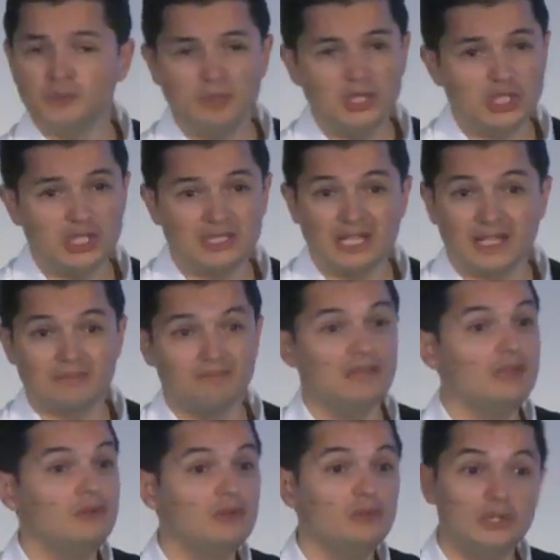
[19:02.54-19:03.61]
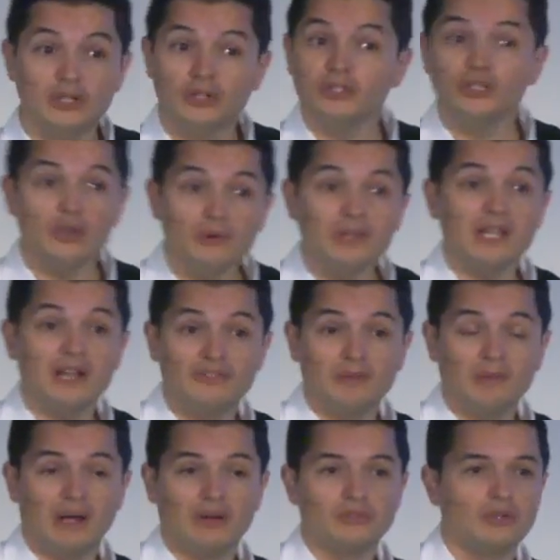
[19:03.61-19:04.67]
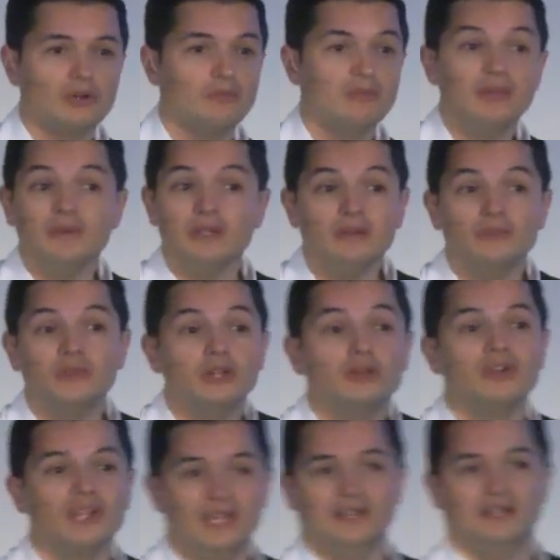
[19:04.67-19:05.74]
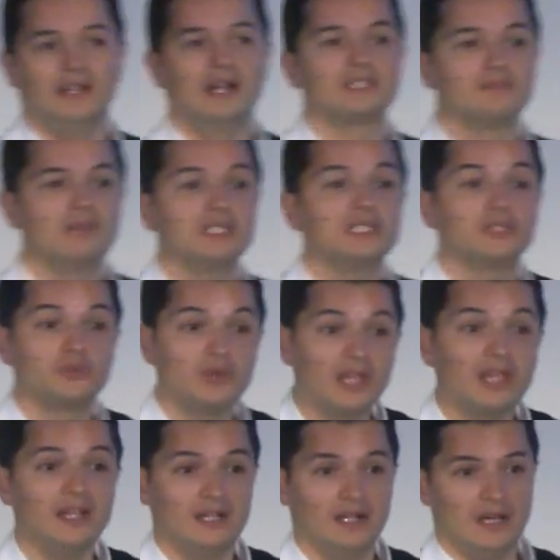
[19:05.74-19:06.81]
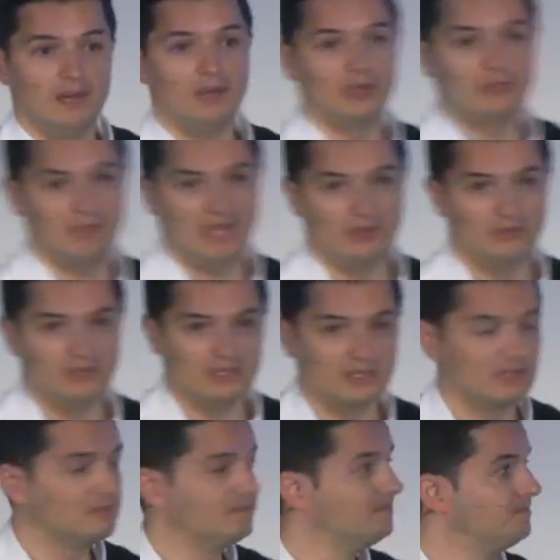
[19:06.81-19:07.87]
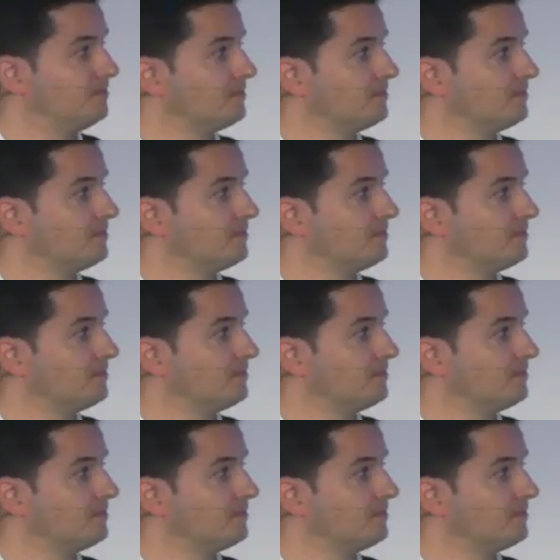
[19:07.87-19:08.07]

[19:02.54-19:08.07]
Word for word: other species that maybe we don't know enough about, or maybe we don't care as much as we care about penguins.